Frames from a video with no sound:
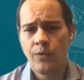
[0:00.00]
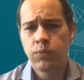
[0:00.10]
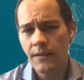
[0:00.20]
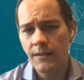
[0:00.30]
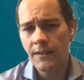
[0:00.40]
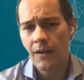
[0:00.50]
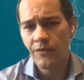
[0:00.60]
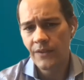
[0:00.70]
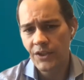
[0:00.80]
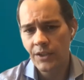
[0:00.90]
We've broadened
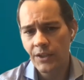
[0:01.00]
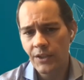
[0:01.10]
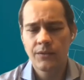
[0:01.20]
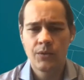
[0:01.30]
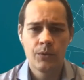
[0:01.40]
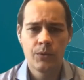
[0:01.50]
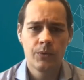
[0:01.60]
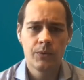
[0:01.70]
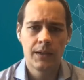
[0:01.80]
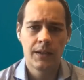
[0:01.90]
our vision
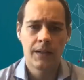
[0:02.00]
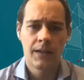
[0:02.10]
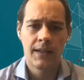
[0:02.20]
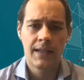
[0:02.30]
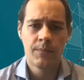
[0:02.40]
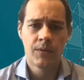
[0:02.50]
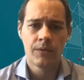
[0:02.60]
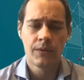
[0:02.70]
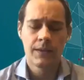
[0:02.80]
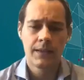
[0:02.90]
to
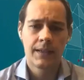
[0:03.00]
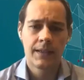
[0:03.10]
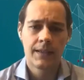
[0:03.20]
enable